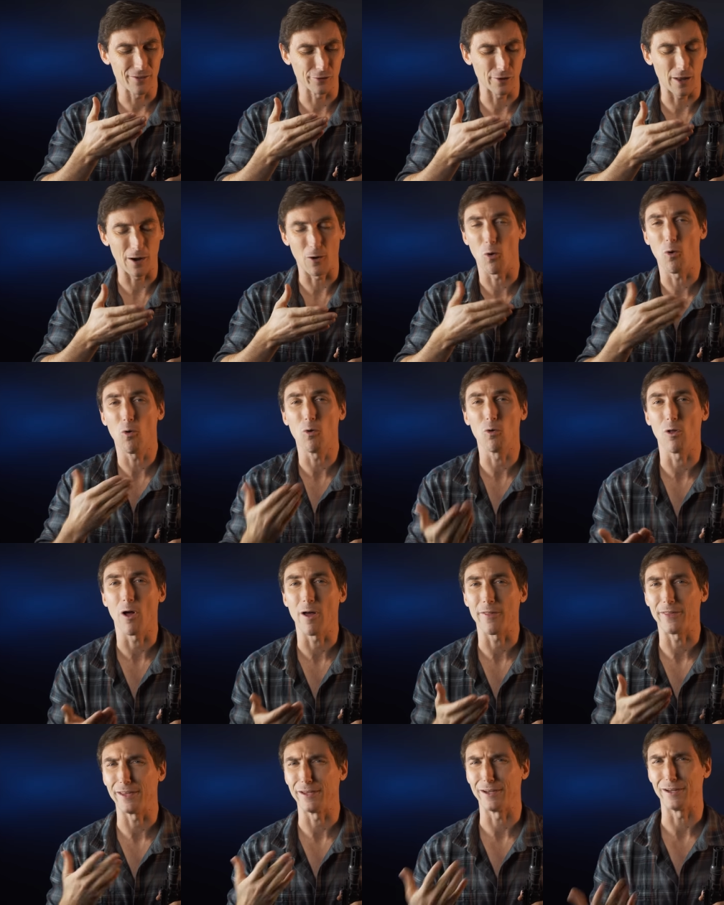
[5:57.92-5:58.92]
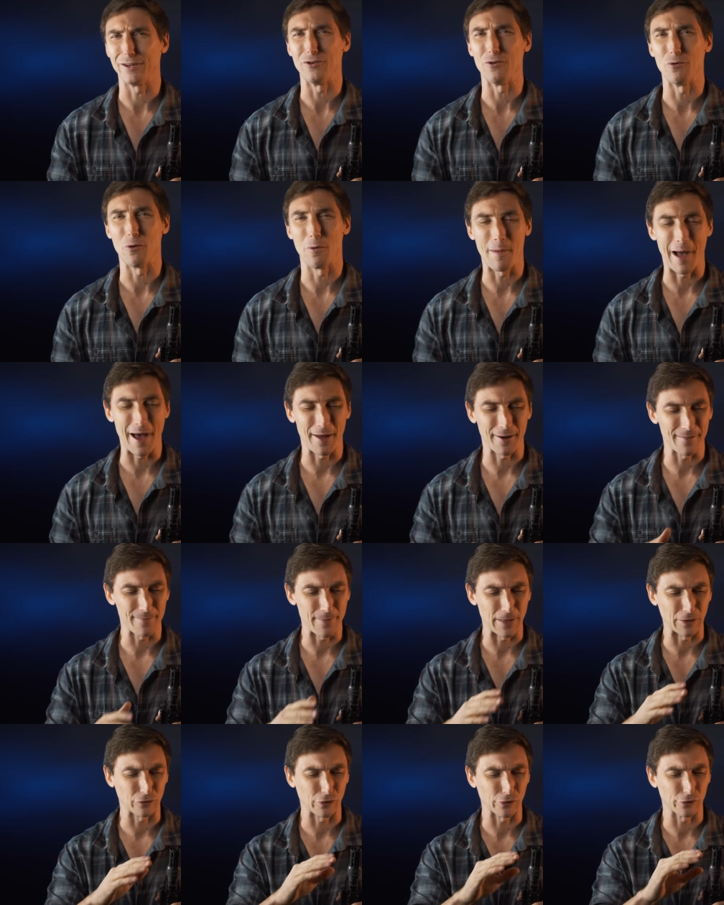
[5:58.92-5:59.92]
not a whole lot that you can do about it,
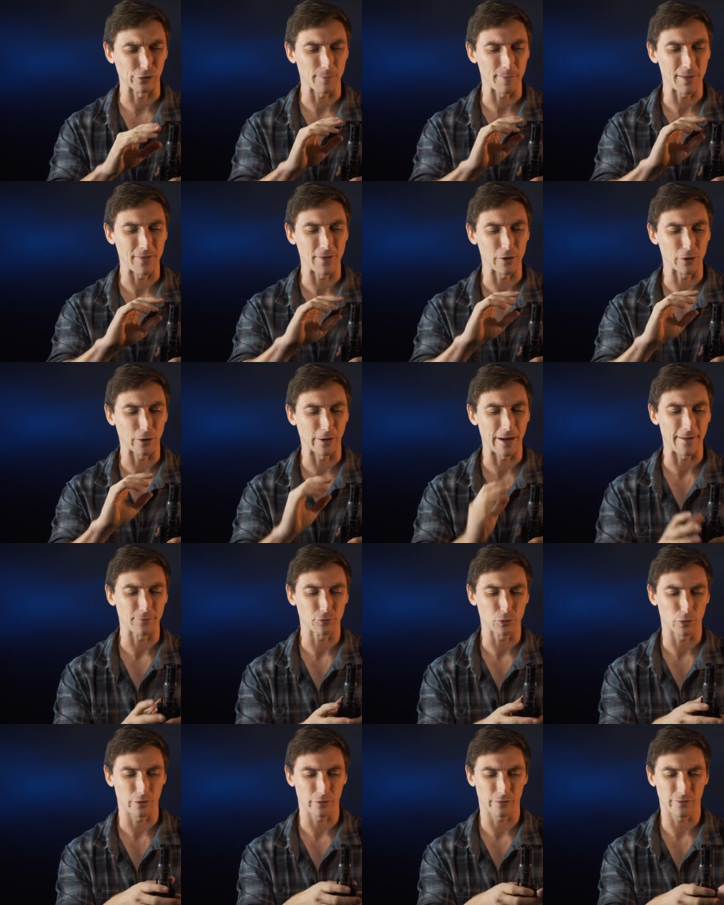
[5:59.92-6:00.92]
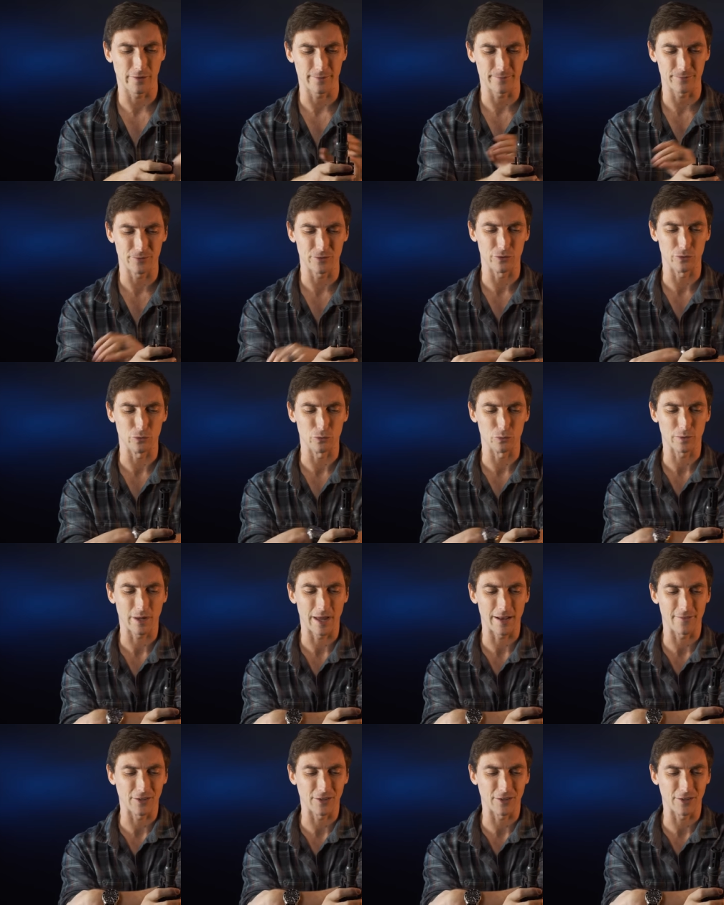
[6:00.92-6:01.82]
and that's just something that you're going to have to kind